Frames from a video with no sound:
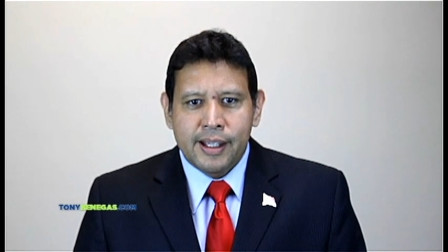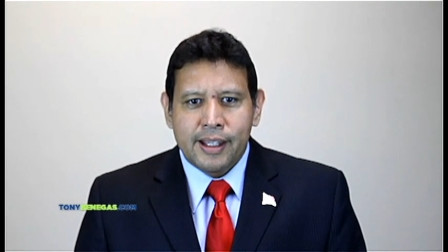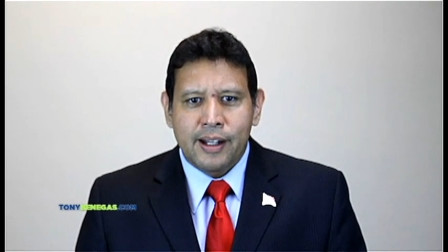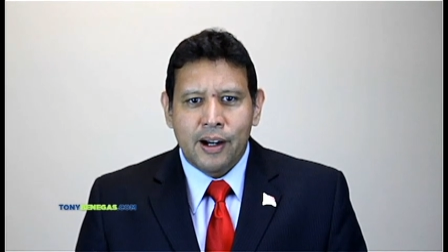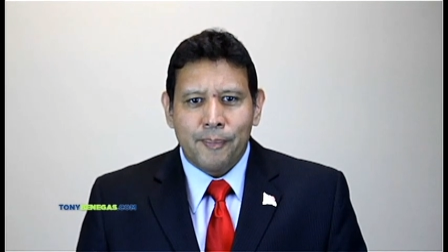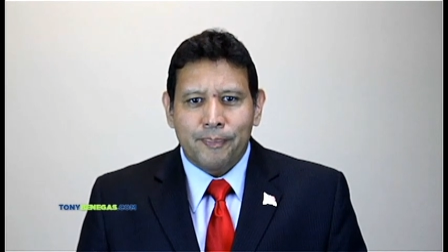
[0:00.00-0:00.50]

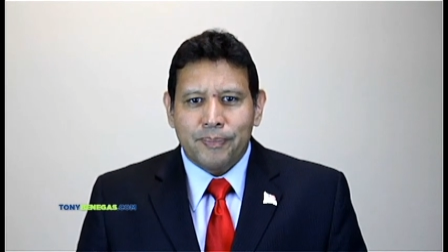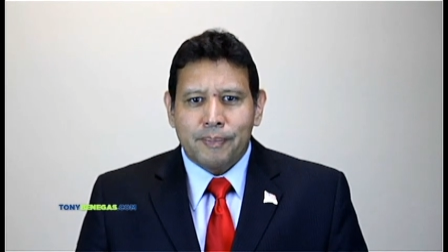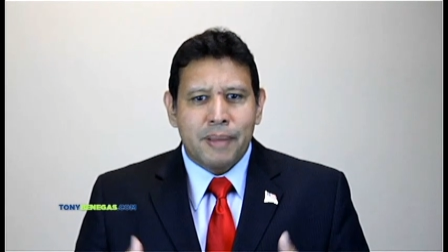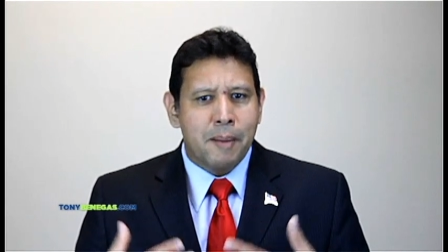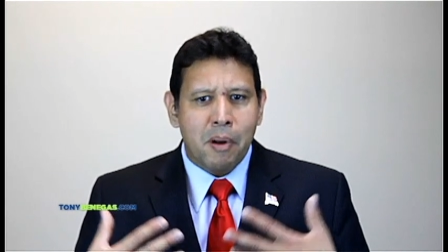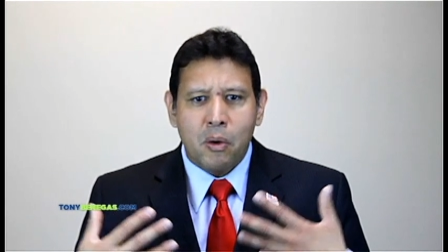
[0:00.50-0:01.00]
You know,
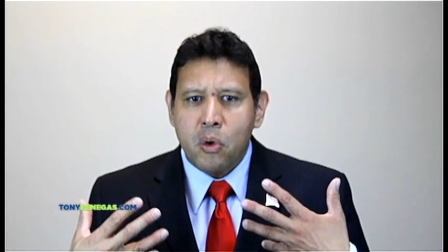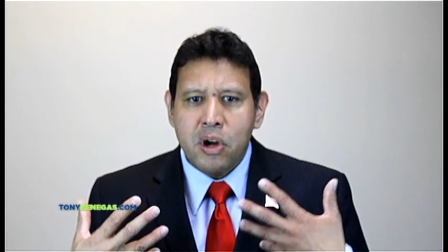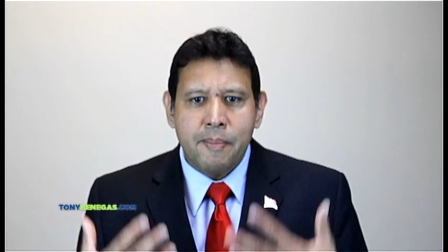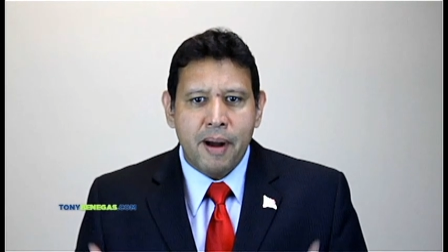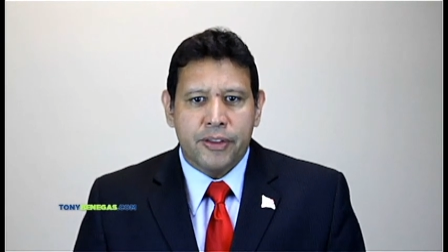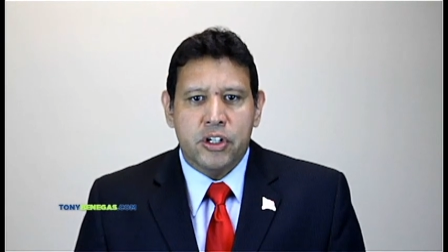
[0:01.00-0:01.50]
people are worried
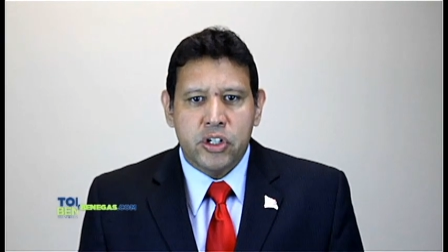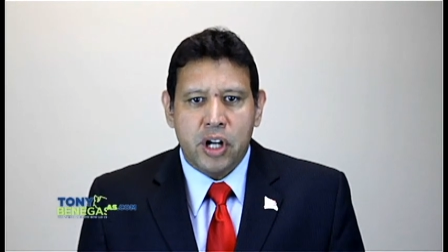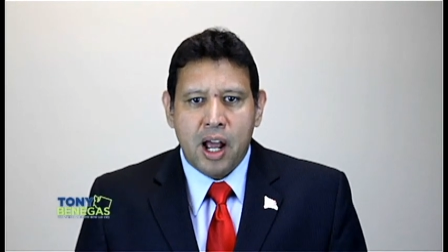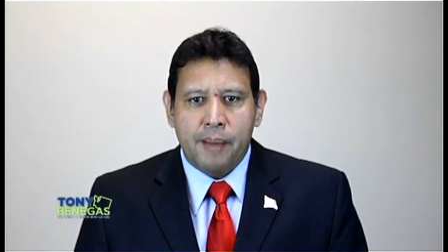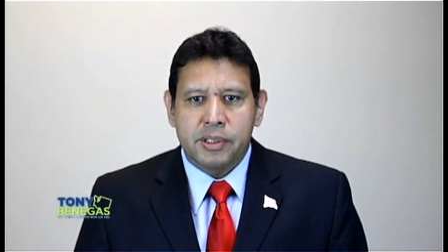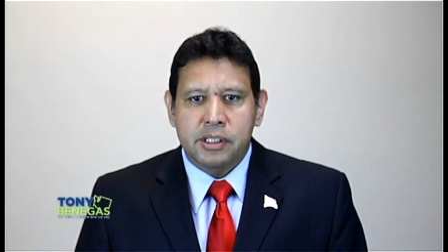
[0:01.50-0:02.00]
about their
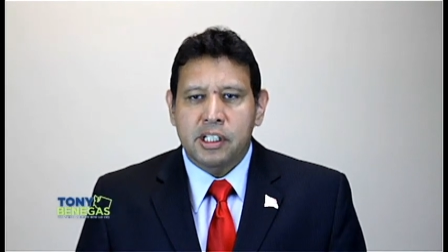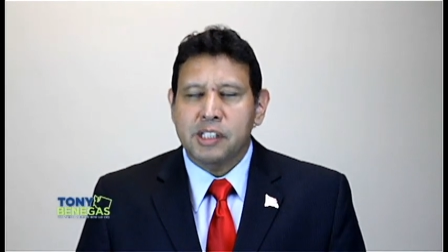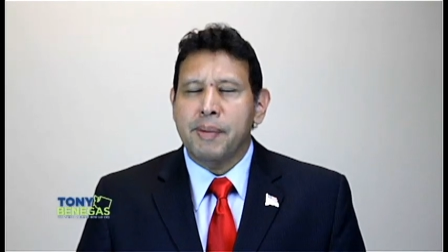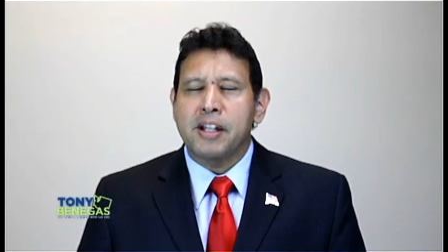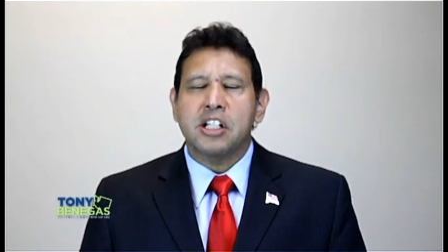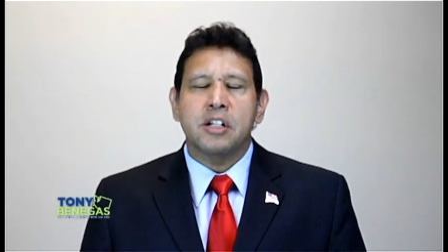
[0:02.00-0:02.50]
jobs,
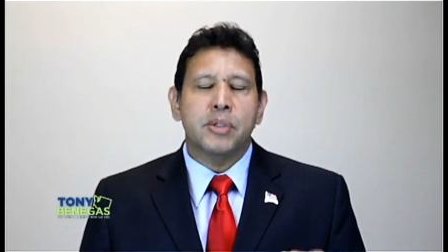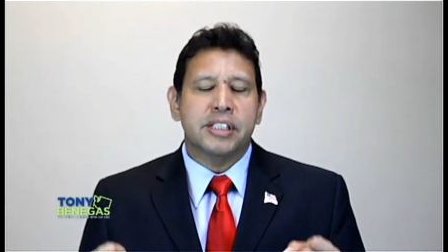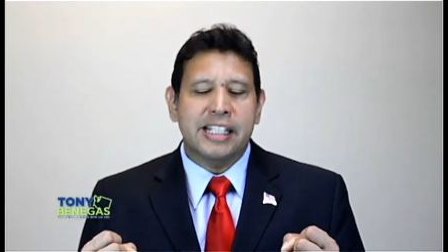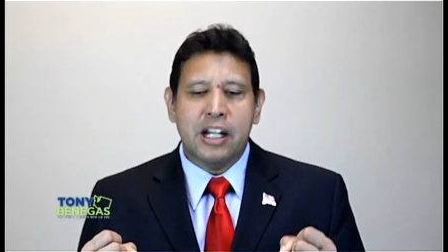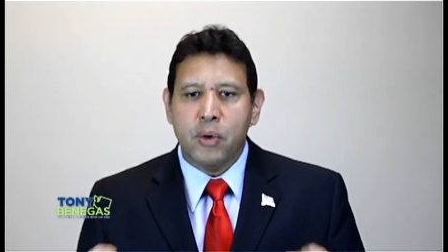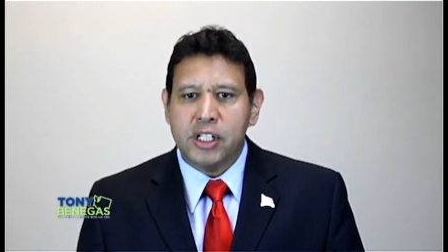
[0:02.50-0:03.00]
especially with
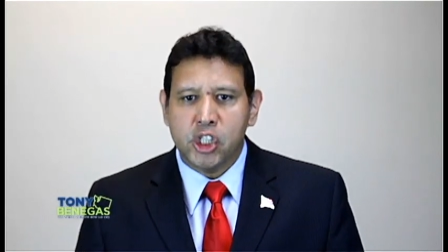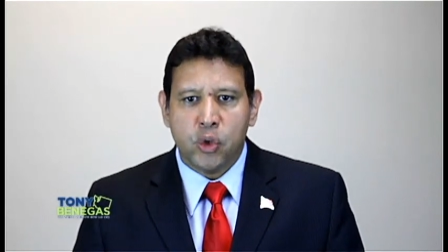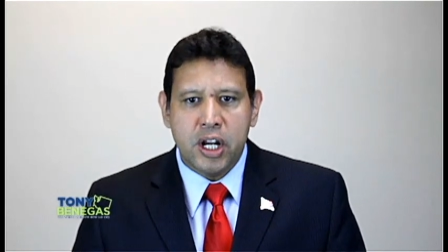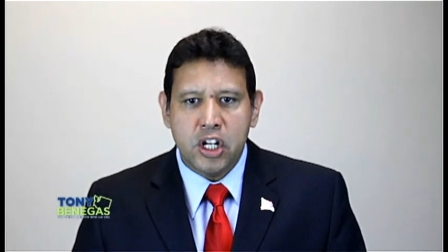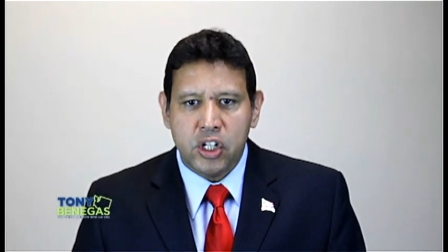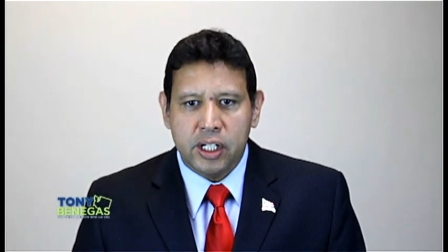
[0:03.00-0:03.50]

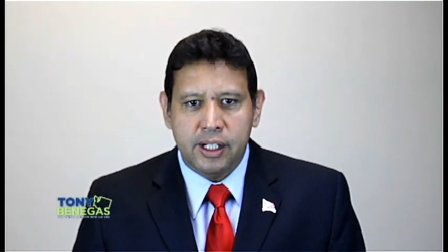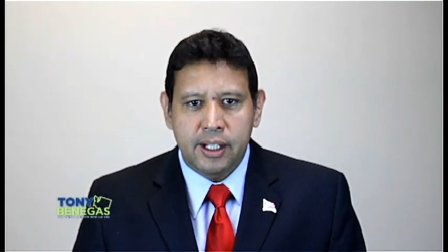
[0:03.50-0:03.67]
sequestration.